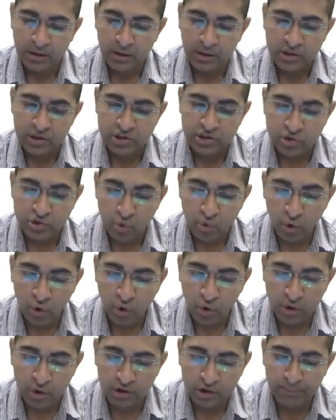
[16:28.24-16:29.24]

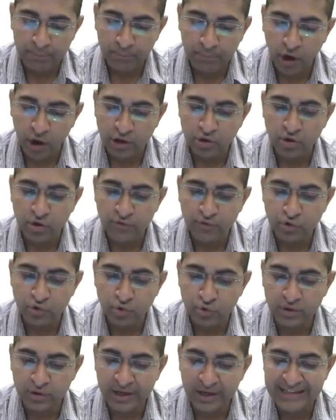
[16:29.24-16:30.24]
So the point of
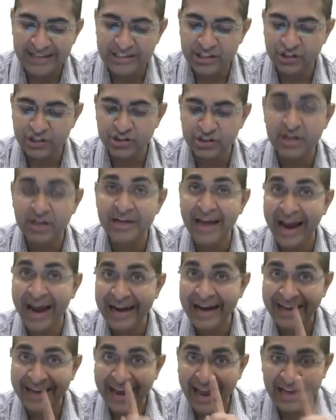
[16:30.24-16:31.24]
neutralization
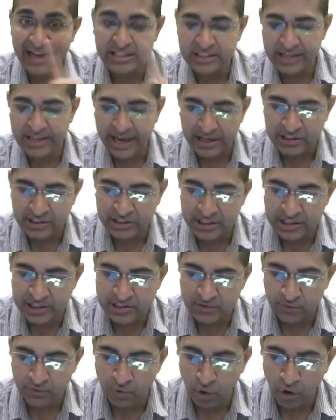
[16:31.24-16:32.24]
at
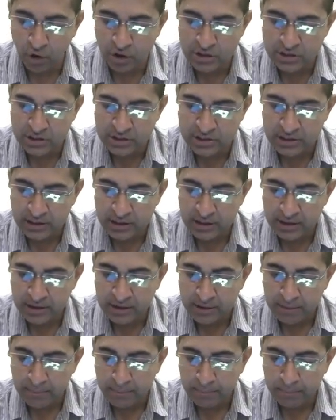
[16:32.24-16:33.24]
x-axis was
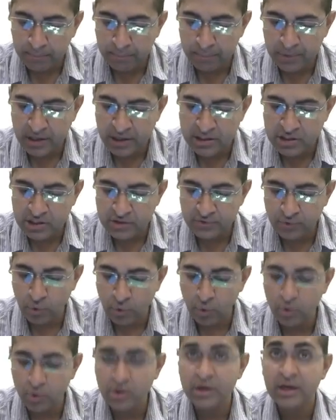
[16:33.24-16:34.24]

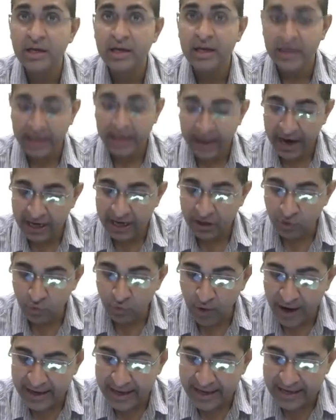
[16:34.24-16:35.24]
+4. At
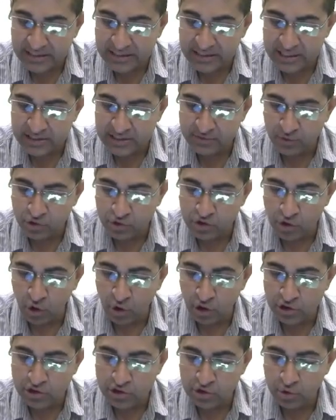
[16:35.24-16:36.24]
y-axis was
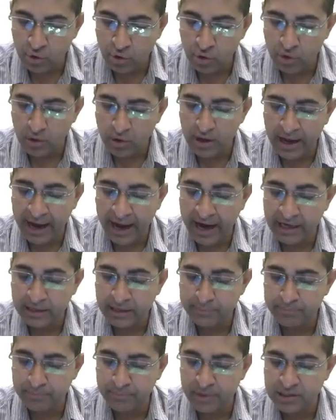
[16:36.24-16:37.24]
also
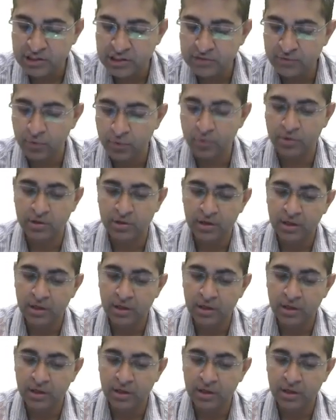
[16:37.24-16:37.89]
at +4.